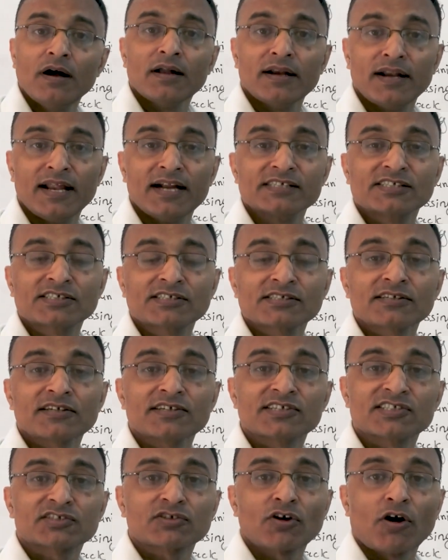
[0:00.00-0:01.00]
let's
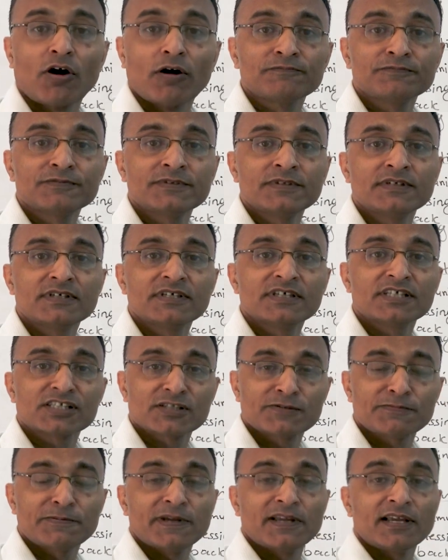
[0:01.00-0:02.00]
stop
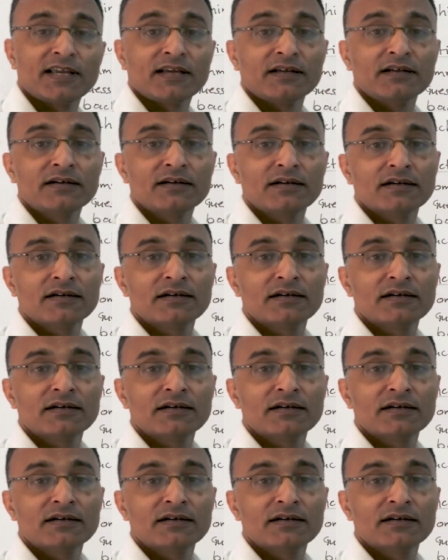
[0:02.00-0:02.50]
speaking